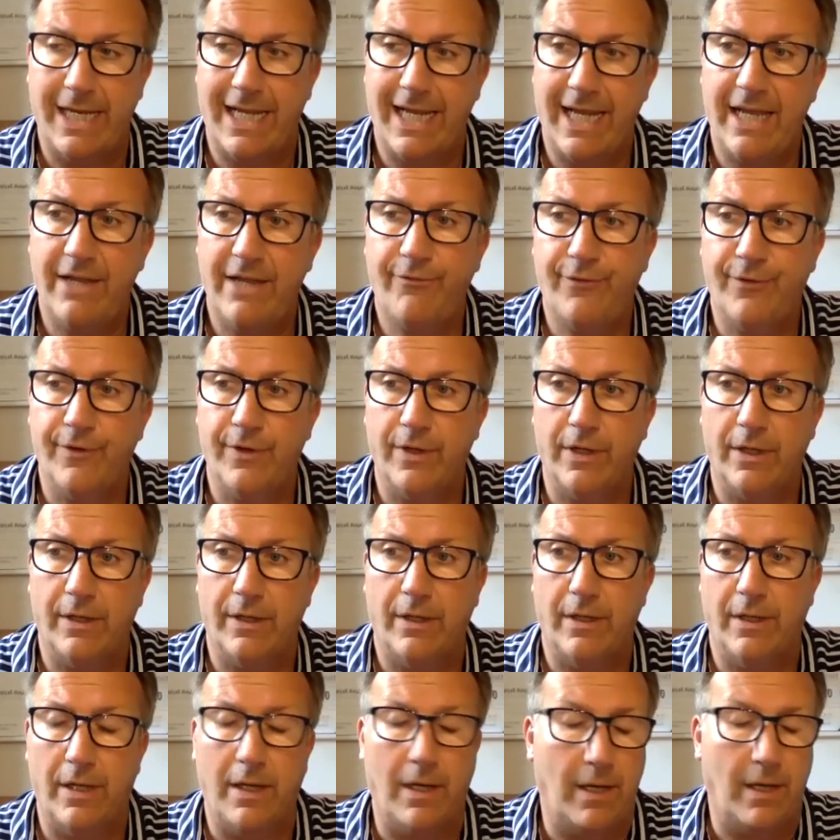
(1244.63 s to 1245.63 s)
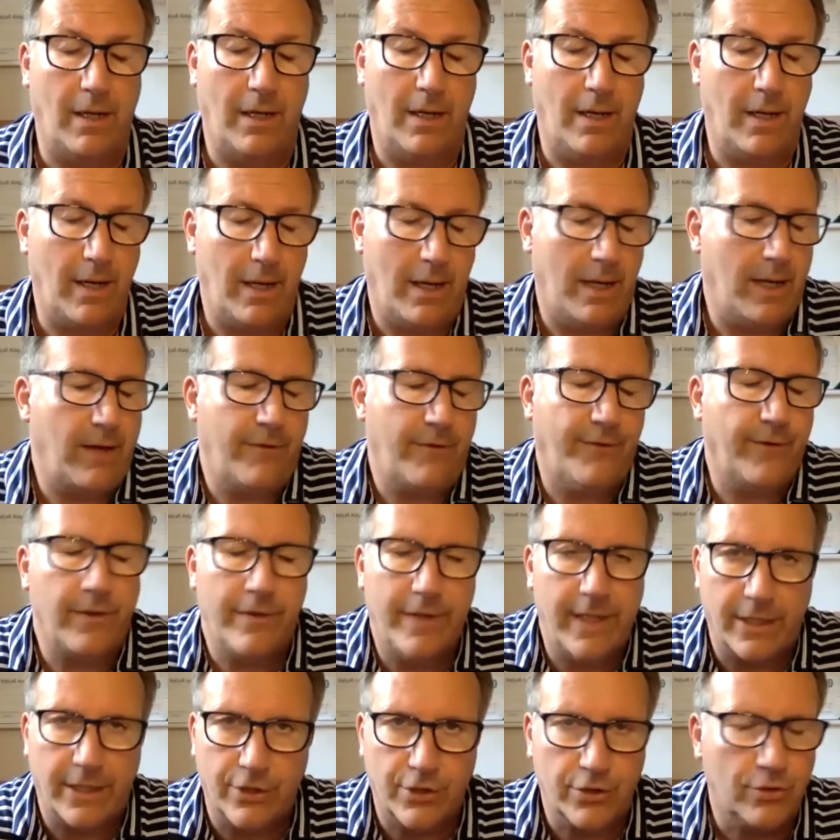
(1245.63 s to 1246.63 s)
If the
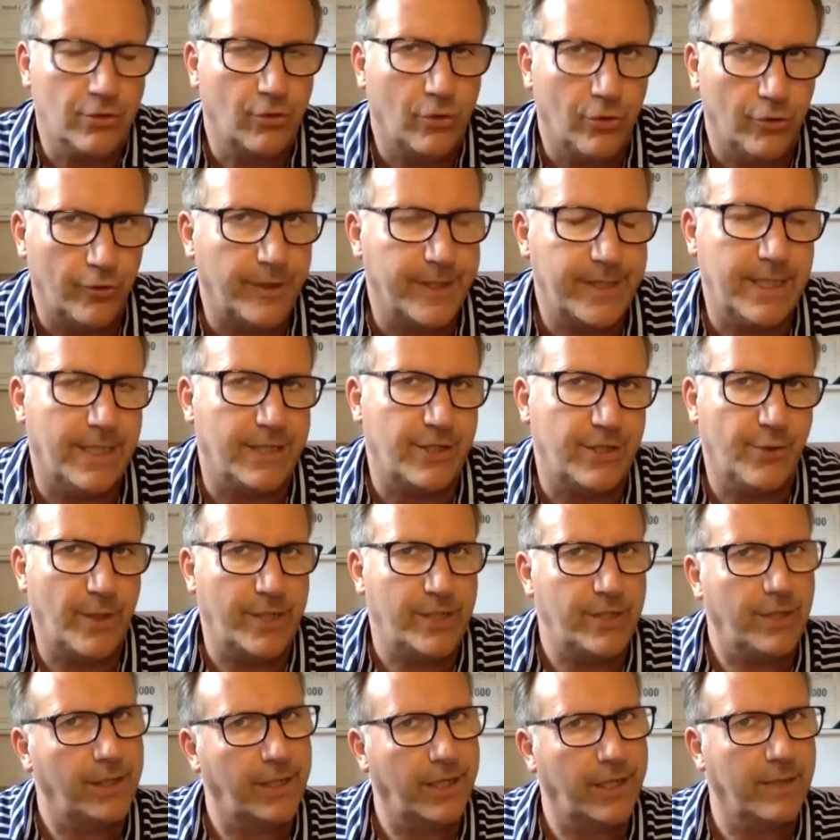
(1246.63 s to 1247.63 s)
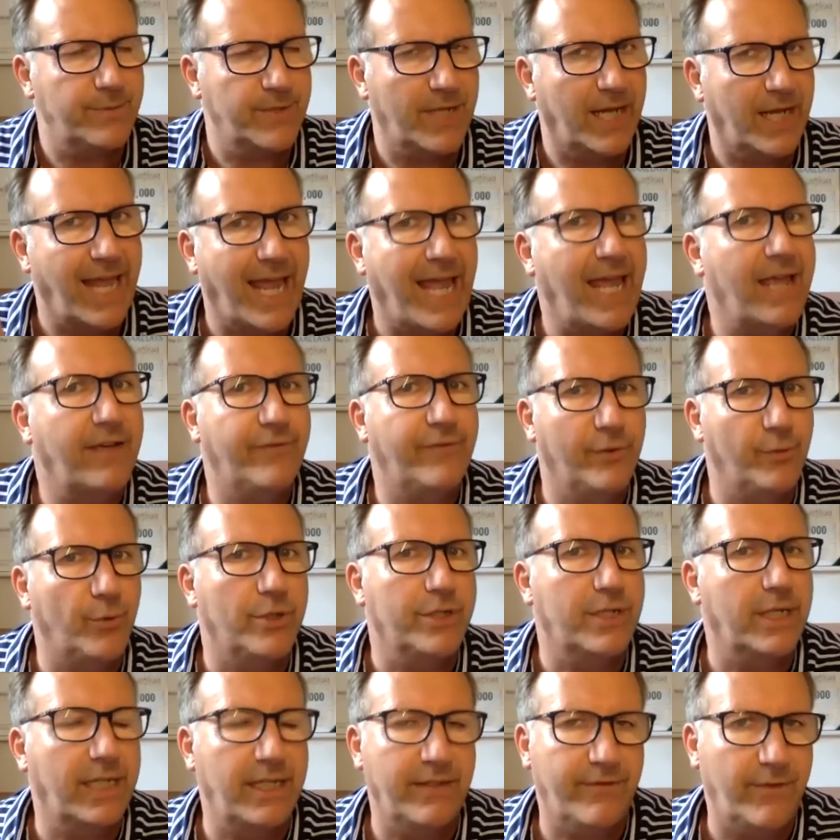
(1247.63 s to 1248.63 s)
extraordinary situation comes, I ever want
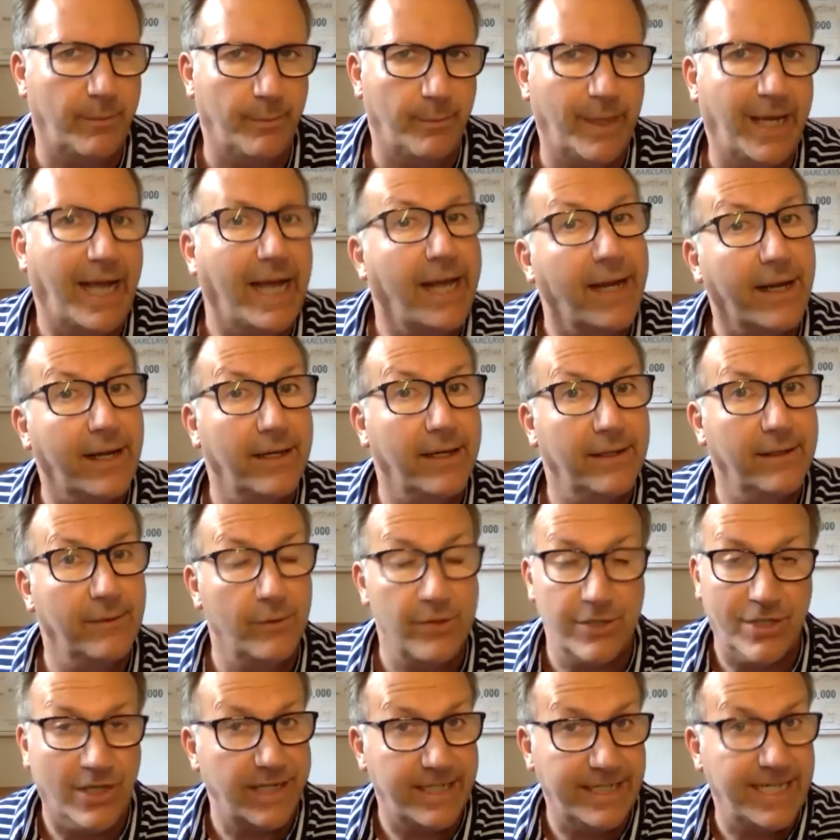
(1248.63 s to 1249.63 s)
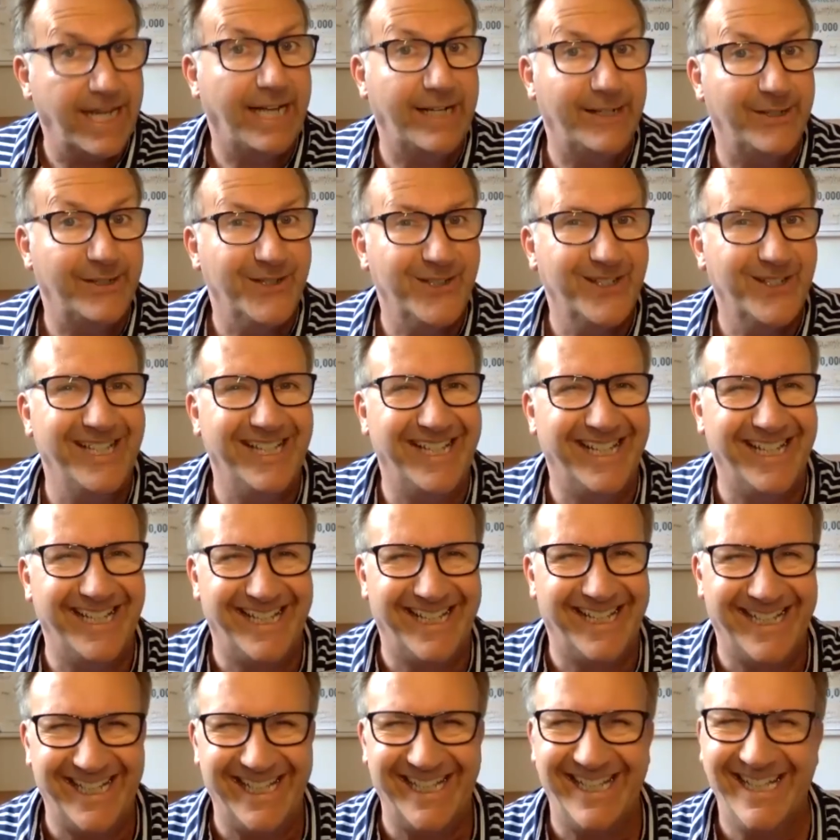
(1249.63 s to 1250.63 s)
to give it back, which I doubt,
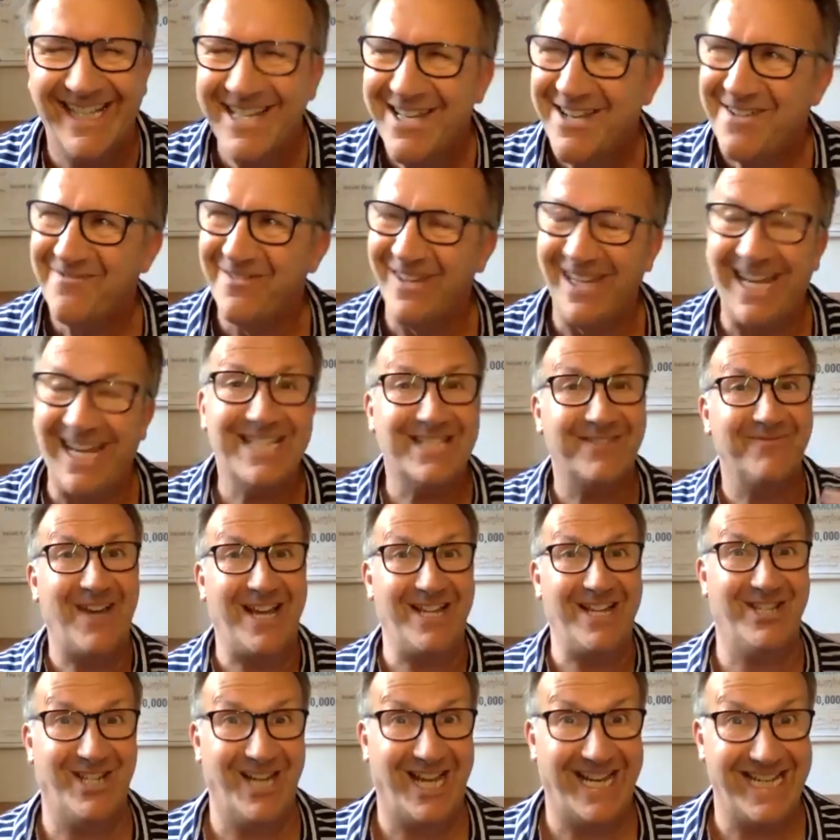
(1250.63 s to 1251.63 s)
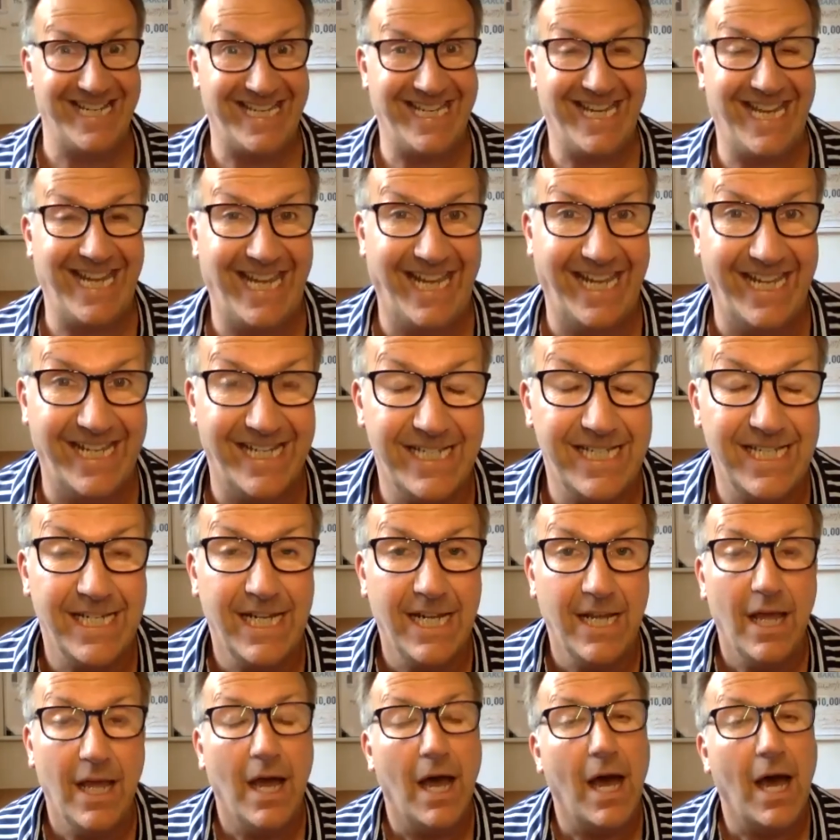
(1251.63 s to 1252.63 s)
but let's imagine I did,
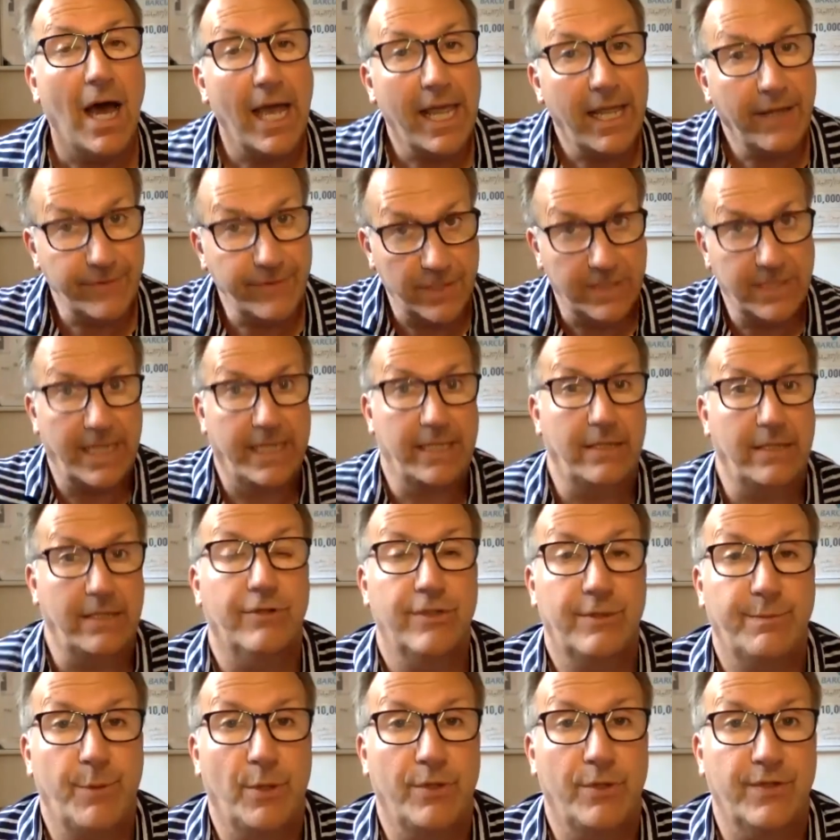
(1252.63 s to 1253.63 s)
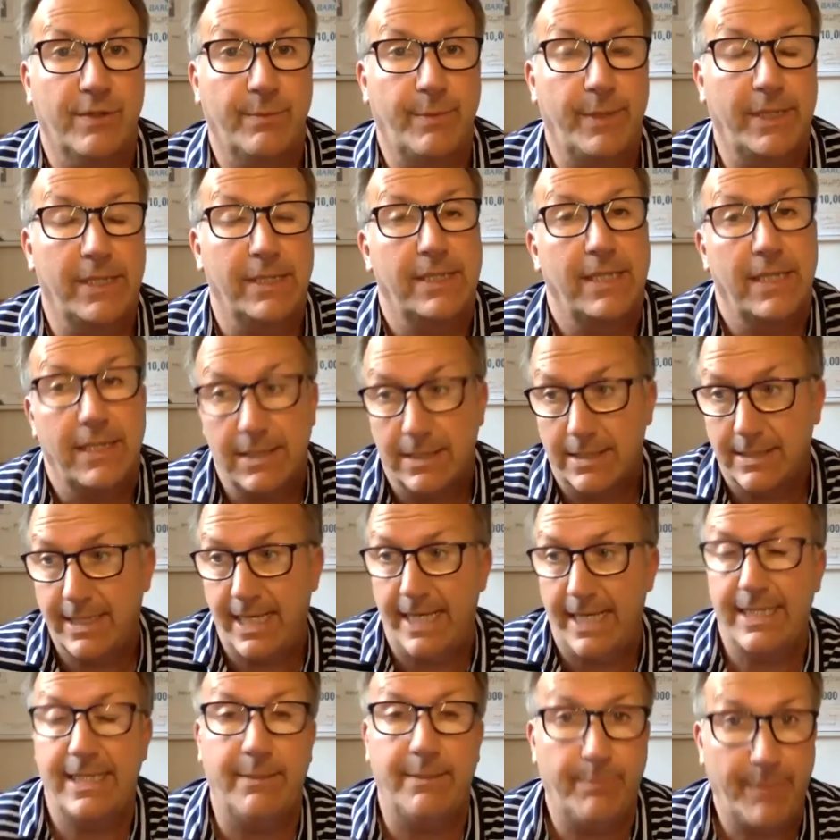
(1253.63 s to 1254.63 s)
I have to take the responsibility to
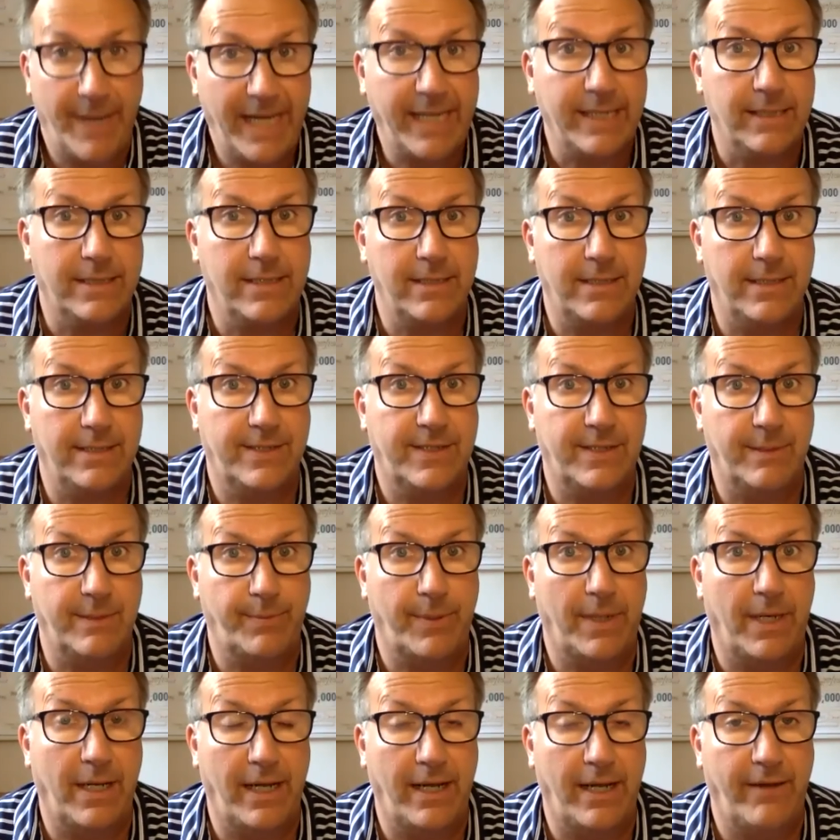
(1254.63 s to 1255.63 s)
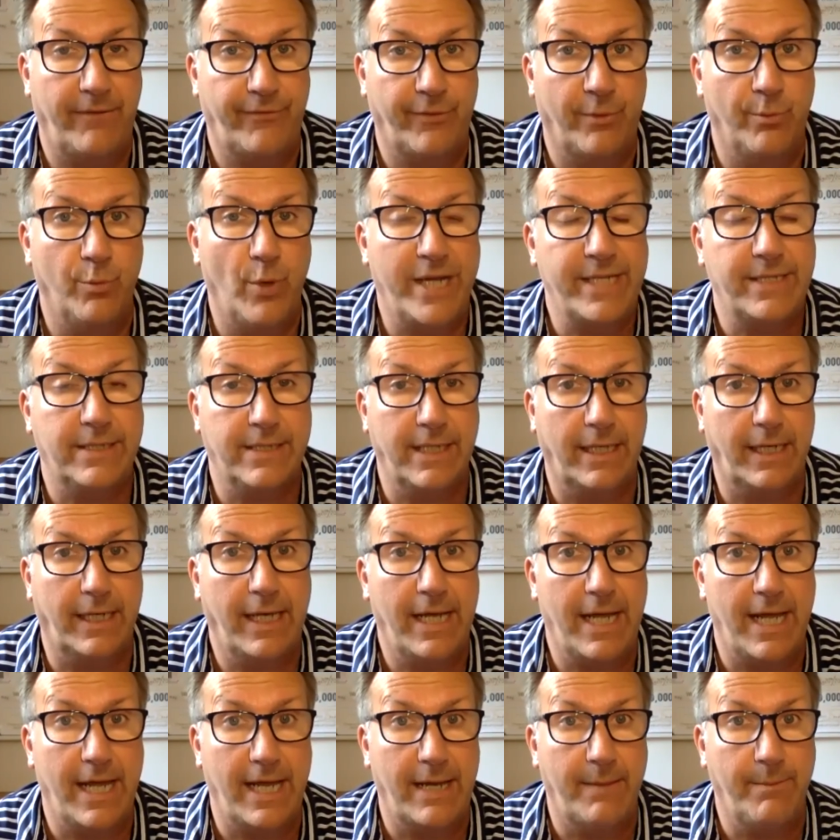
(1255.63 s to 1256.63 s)
send it back to the supplier from whence it
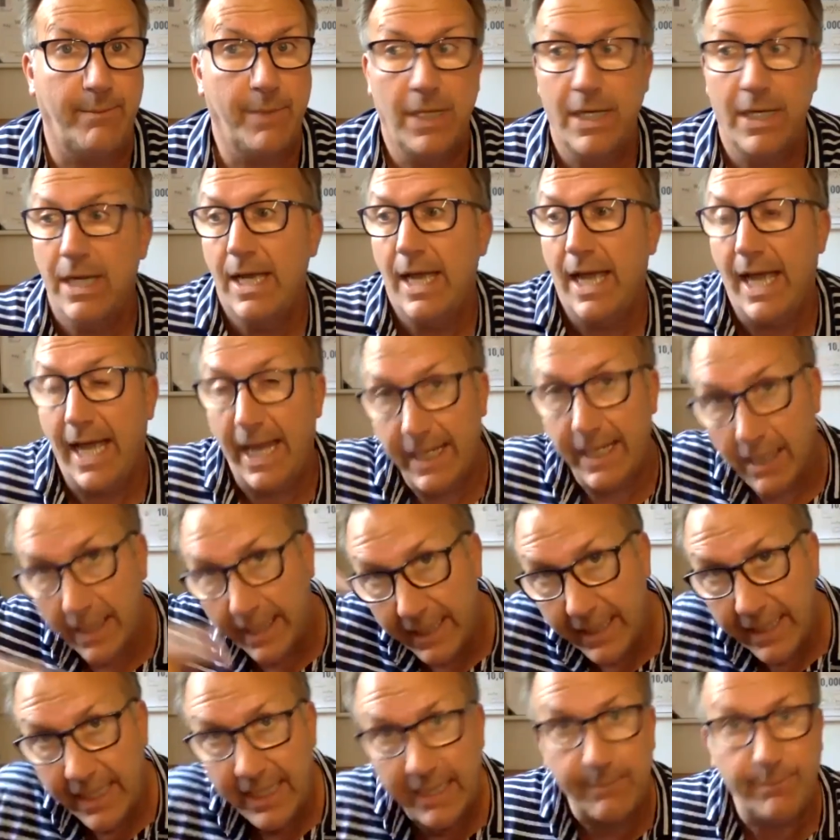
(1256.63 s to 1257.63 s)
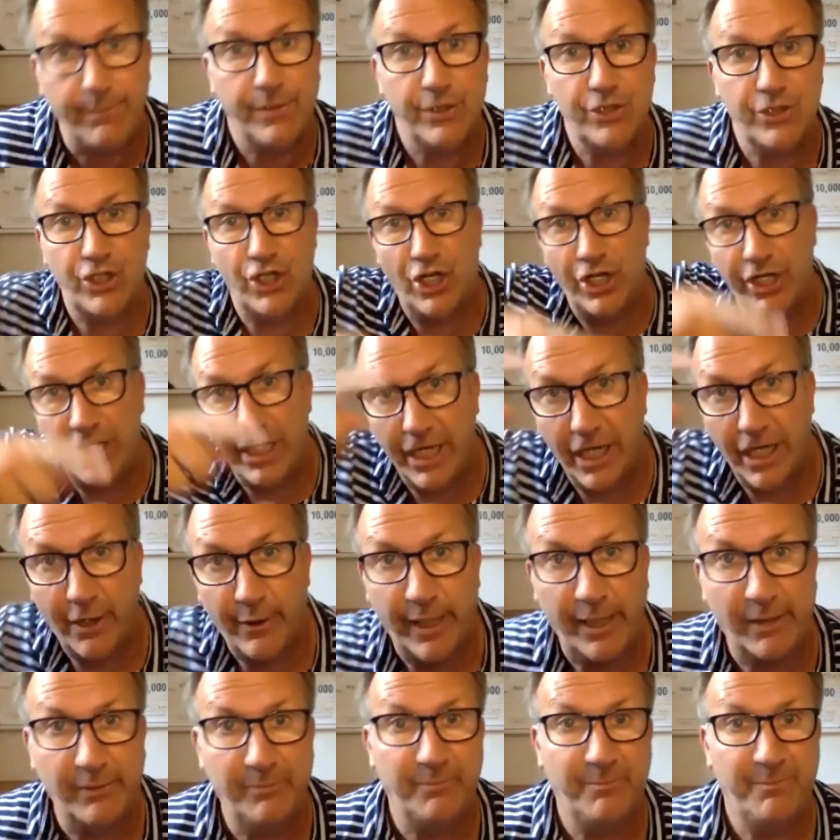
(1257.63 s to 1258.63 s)
came, and I keep the journey going.